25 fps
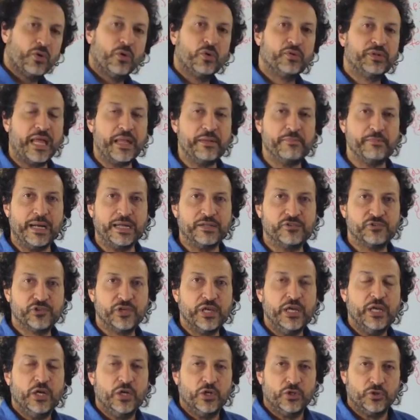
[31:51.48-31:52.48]
it all that
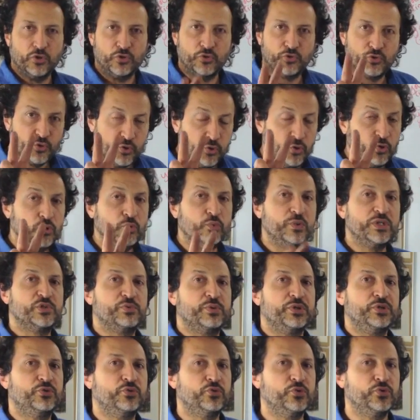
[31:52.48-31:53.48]
much. The two
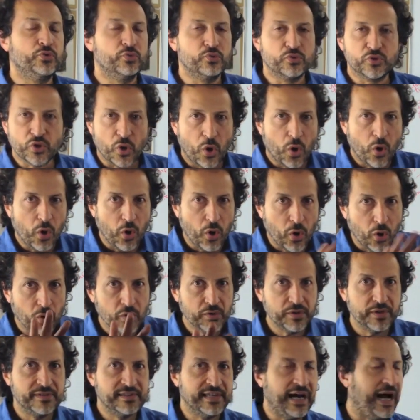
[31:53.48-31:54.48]
which we do use
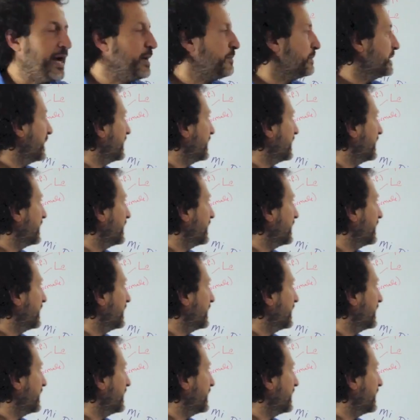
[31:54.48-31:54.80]
all the time,